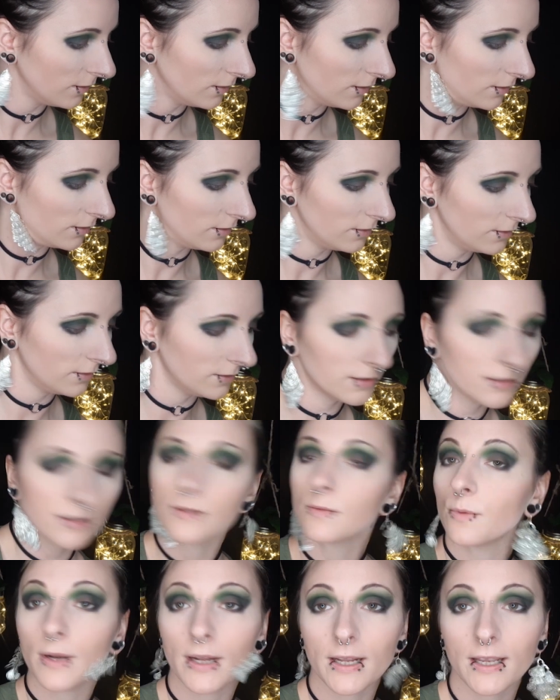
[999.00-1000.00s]

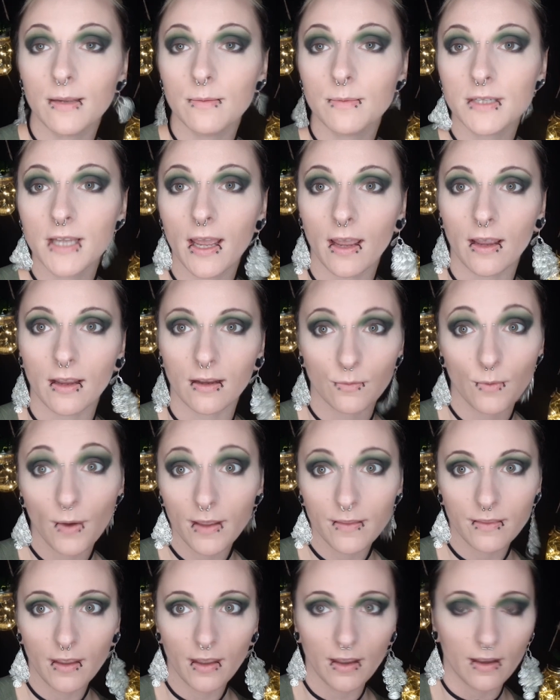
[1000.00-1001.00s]
That's what I keep saying,
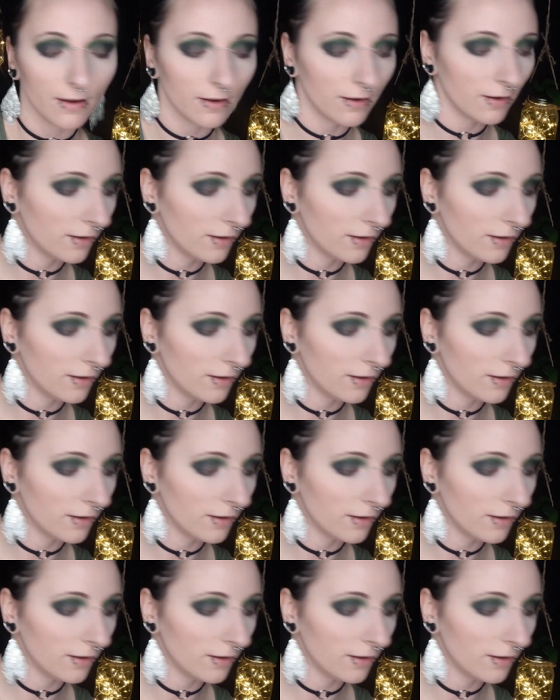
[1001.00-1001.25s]
right there.